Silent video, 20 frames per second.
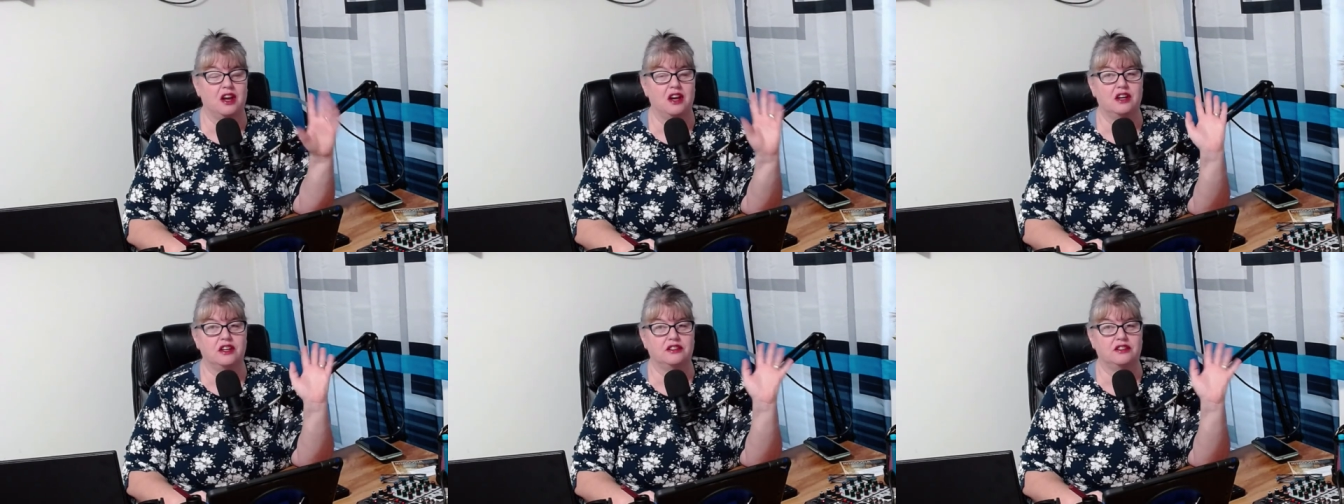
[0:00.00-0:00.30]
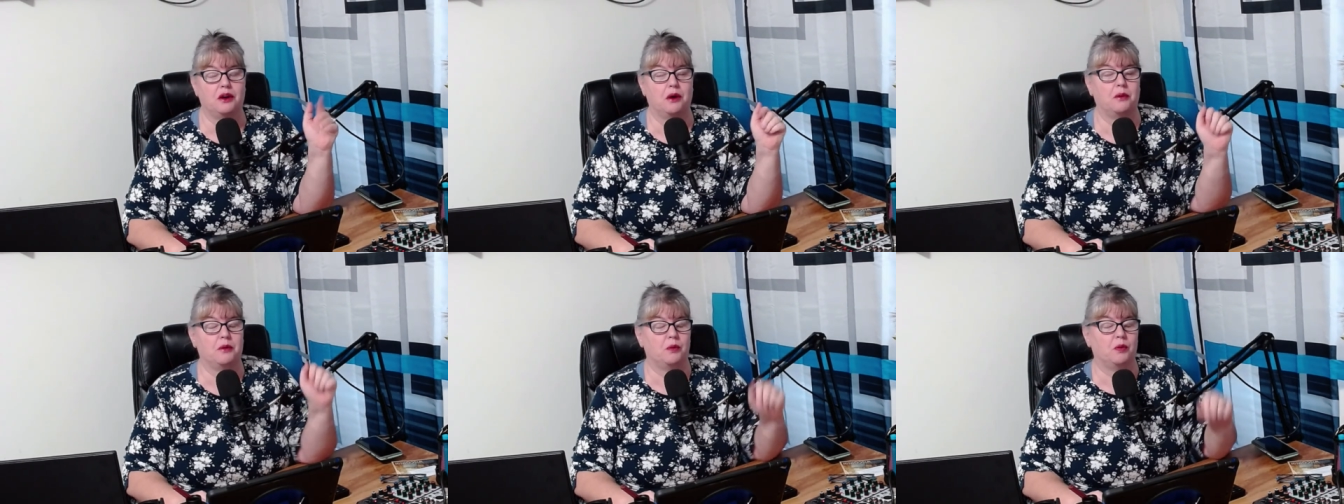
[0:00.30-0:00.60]

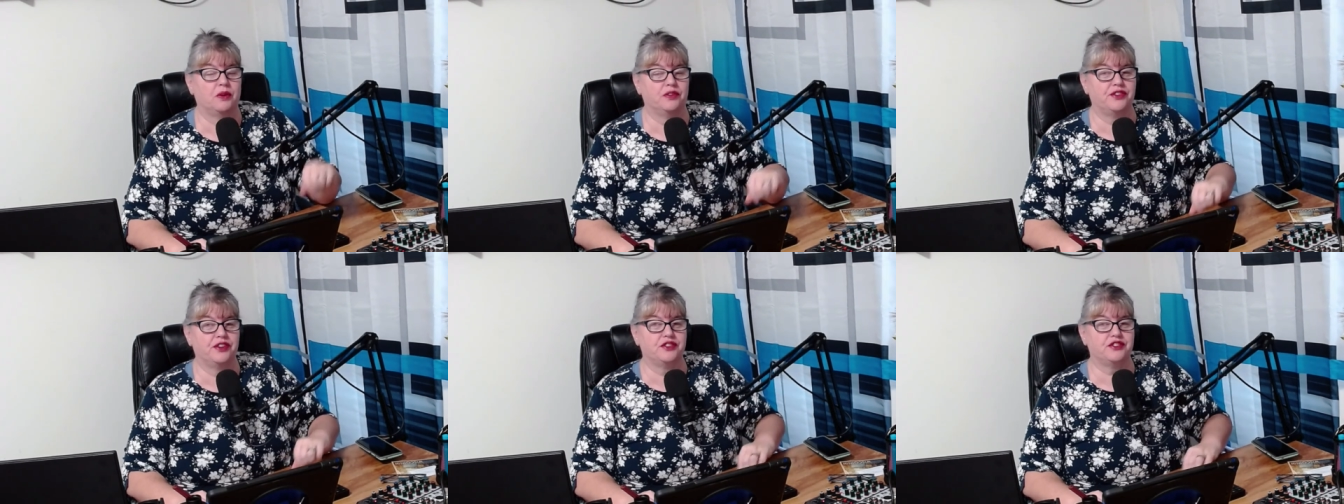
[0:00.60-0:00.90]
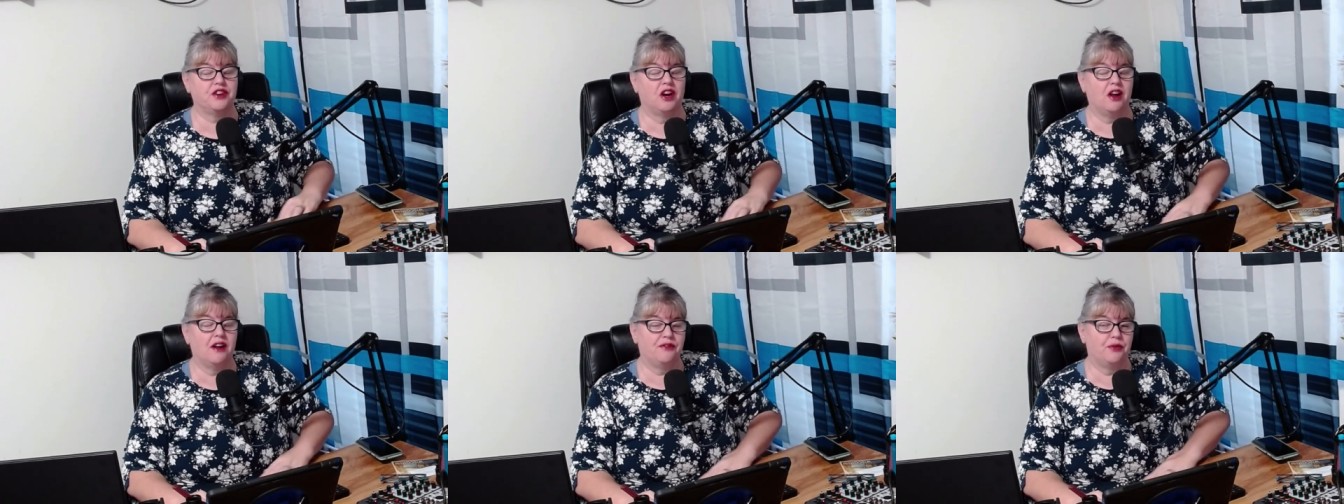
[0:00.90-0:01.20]
So let's
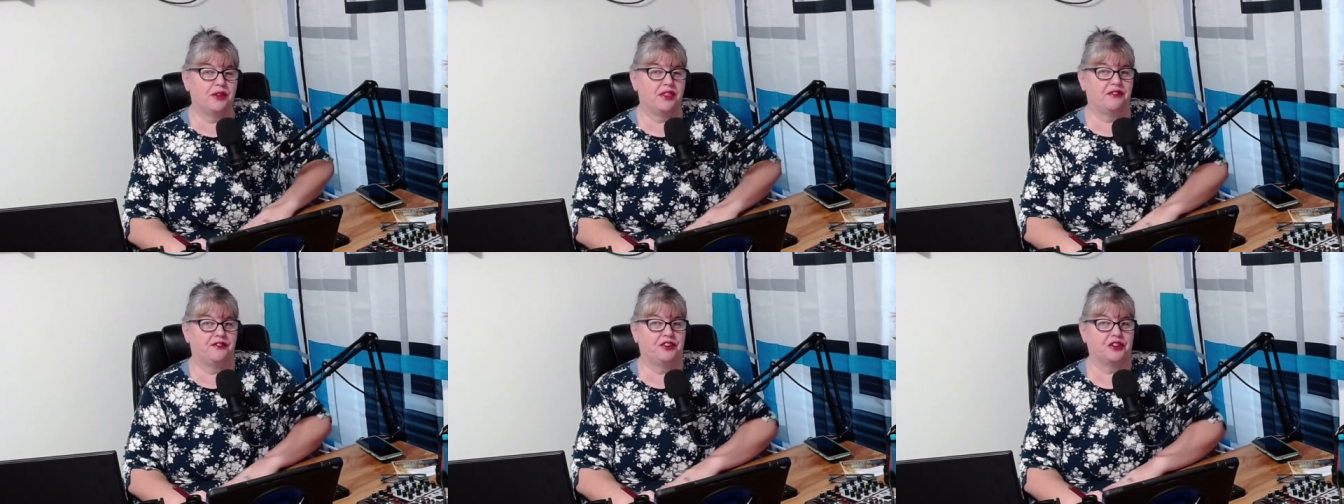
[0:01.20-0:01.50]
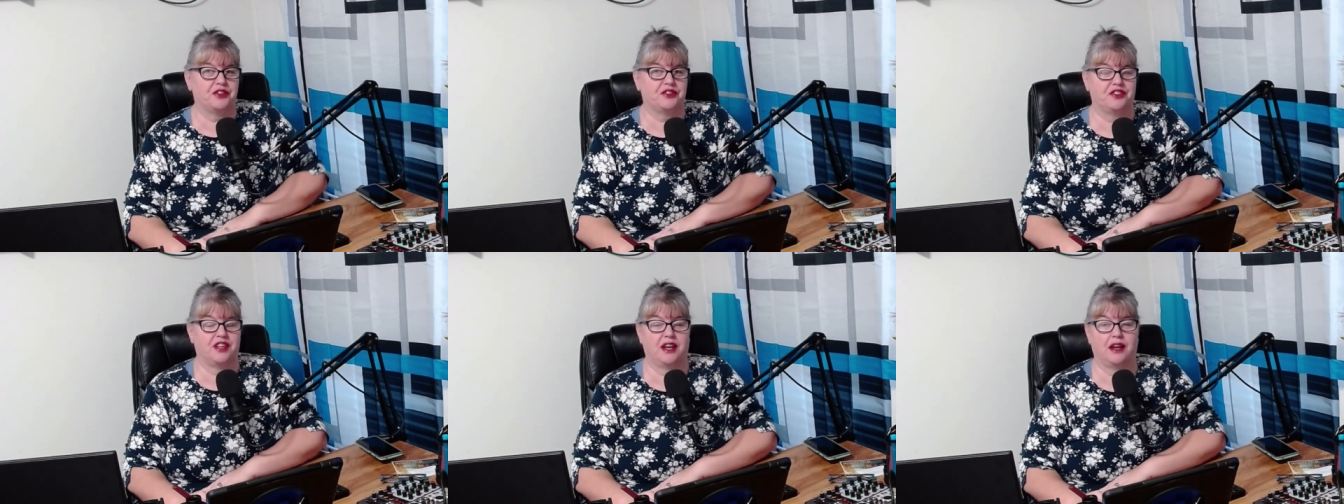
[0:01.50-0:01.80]
start off with the
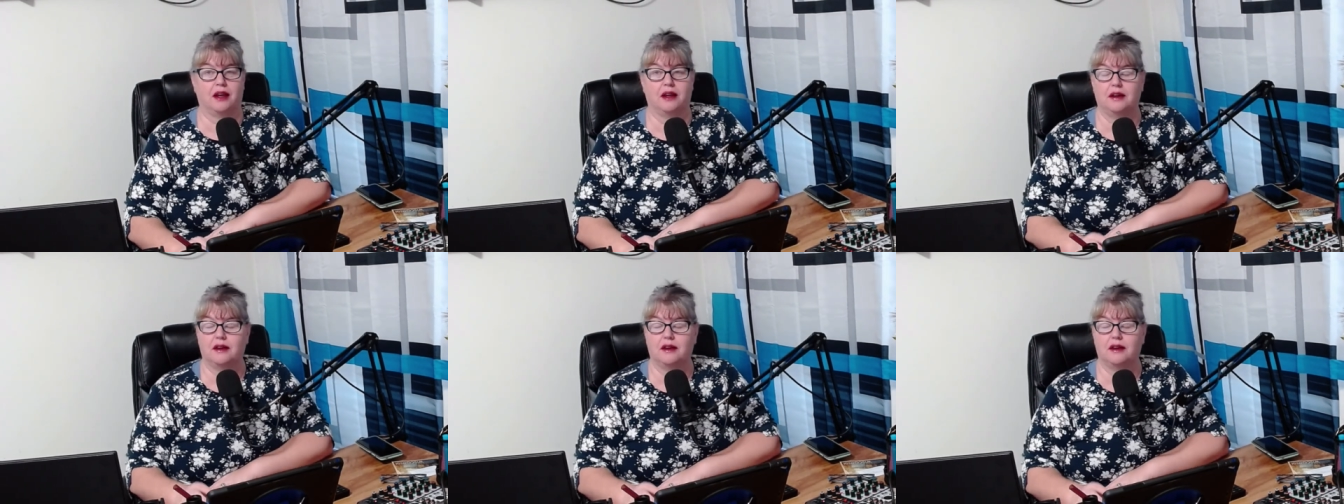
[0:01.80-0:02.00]
first thing.